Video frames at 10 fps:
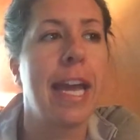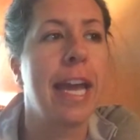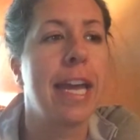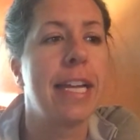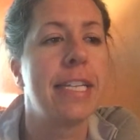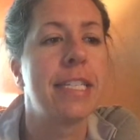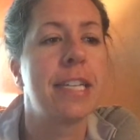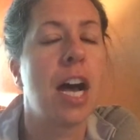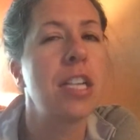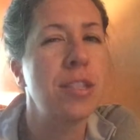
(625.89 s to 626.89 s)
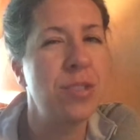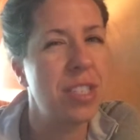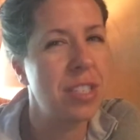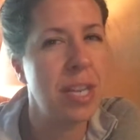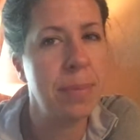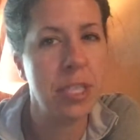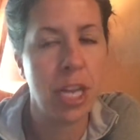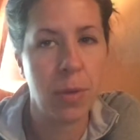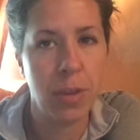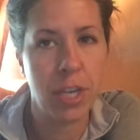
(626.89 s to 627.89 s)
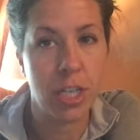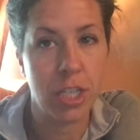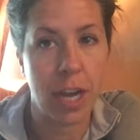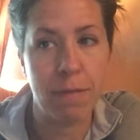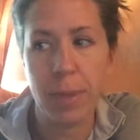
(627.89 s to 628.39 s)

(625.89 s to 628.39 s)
And also just double check with your chef,